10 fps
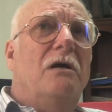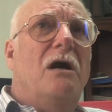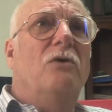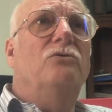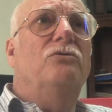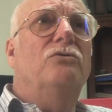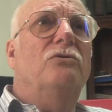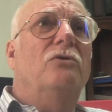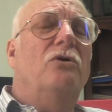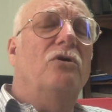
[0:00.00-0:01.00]
how
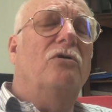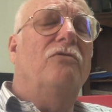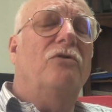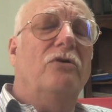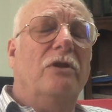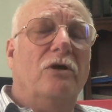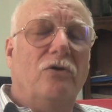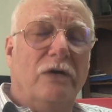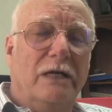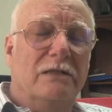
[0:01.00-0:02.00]
to look for the
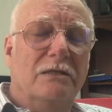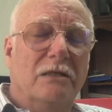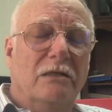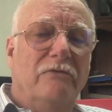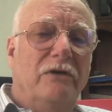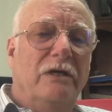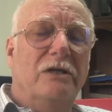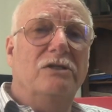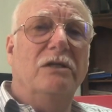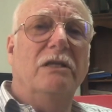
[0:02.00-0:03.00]
correct
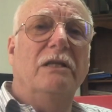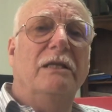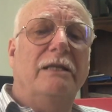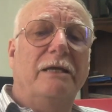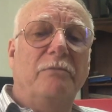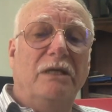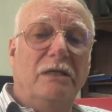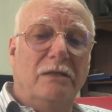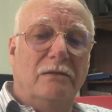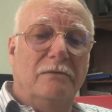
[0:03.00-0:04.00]
certification that they may
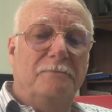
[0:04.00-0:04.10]
need.